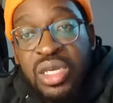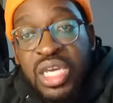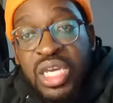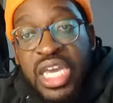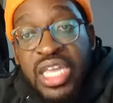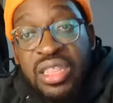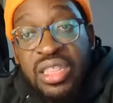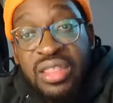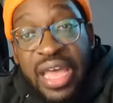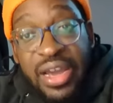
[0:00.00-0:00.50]

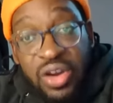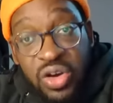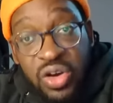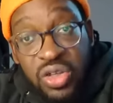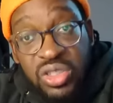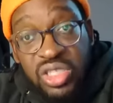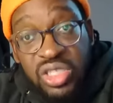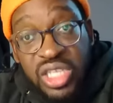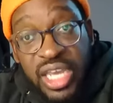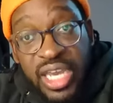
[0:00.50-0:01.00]
In that
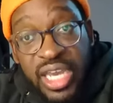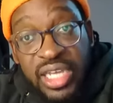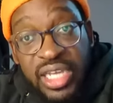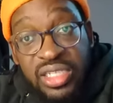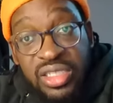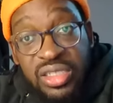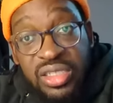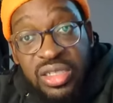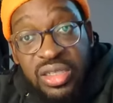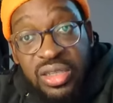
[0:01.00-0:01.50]

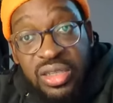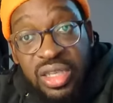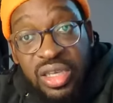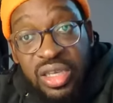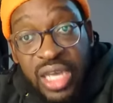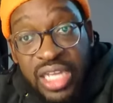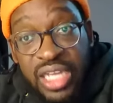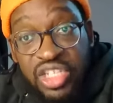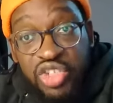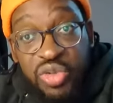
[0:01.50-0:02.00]
context, the
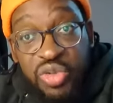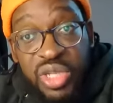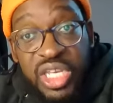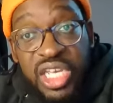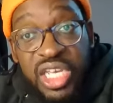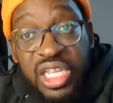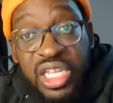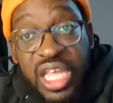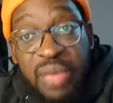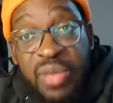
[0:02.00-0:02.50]
and
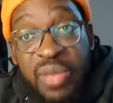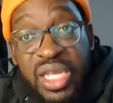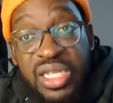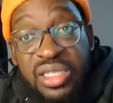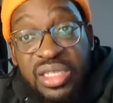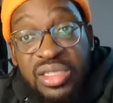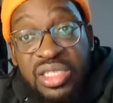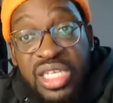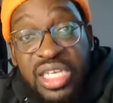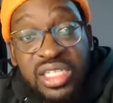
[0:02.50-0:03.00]
Trini and
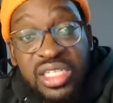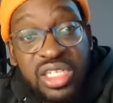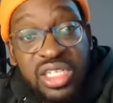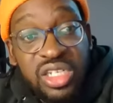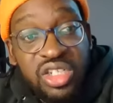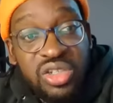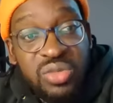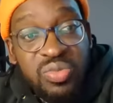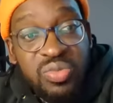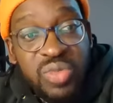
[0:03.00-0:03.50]
MN says
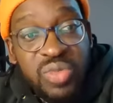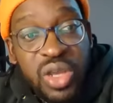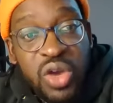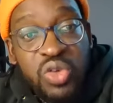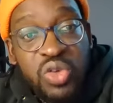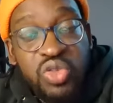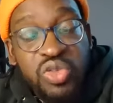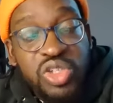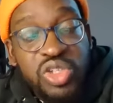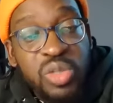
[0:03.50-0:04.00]
that
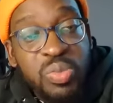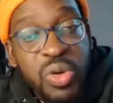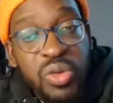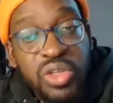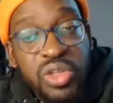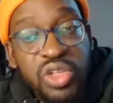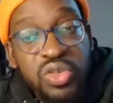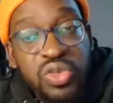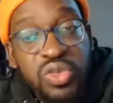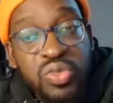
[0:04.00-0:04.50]
Holder is a
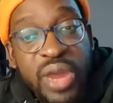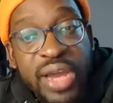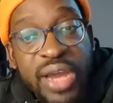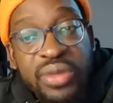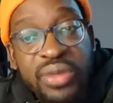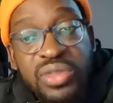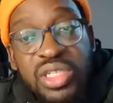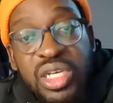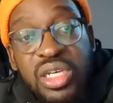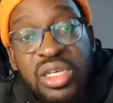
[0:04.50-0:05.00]
bowling
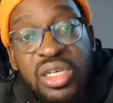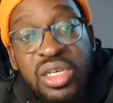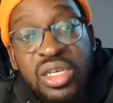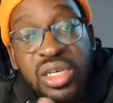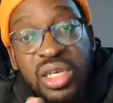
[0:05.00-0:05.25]
all-rounder.